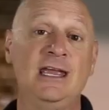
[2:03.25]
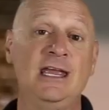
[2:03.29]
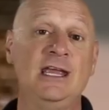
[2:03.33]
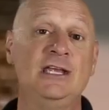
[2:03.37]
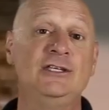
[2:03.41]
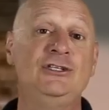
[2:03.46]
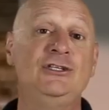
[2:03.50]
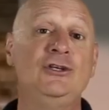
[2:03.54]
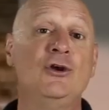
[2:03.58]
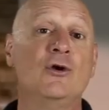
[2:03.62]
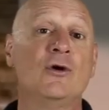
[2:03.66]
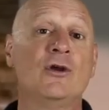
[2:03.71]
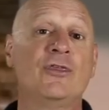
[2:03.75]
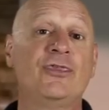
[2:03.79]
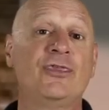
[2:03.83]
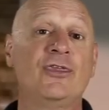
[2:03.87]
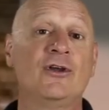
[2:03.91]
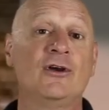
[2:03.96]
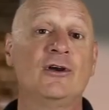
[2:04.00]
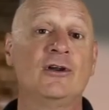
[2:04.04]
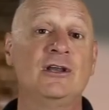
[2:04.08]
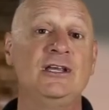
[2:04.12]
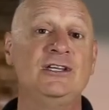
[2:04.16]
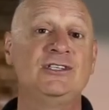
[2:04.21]
is your
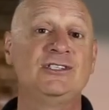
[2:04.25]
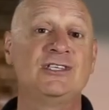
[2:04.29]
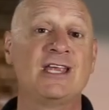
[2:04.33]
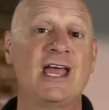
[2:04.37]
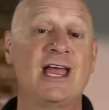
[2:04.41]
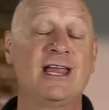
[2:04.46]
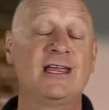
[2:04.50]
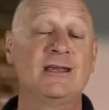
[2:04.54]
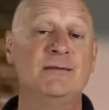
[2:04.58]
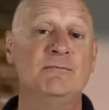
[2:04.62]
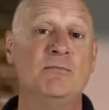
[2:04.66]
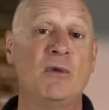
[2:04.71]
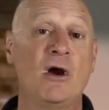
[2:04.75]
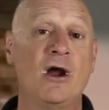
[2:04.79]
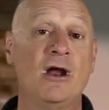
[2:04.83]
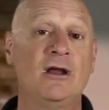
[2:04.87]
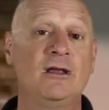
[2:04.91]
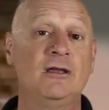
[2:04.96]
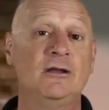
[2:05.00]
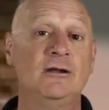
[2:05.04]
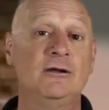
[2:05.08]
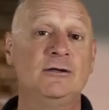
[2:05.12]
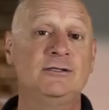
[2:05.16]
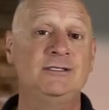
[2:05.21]
thirty second
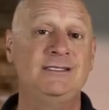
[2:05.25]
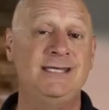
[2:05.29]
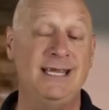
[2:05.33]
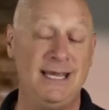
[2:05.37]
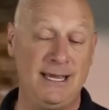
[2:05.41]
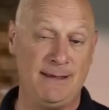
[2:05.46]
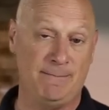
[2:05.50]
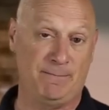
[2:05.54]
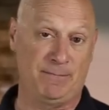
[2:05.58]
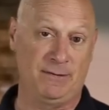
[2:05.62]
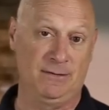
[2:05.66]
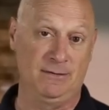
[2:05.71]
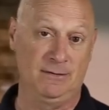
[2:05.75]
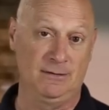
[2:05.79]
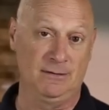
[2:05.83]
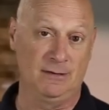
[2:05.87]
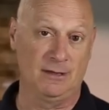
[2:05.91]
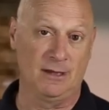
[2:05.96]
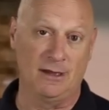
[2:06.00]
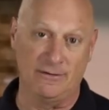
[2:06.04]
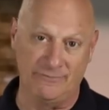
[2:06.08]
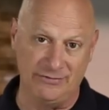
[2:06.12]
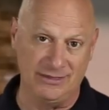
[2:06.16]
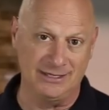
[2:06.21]
Marketer Tip
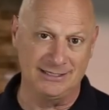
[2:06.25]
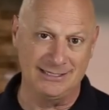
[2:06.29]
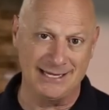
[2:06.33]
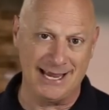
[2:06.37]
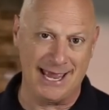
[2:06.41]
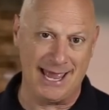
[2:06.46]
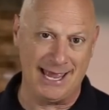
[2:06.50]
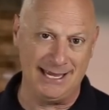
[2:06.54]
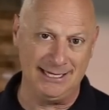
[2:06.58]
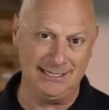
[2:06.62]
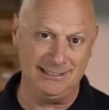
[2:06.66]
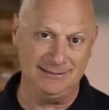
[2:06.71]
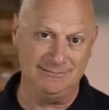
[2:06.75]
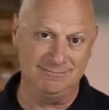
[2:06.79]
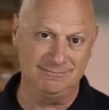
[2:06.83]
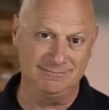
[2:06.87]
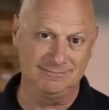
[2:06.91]
of the Day.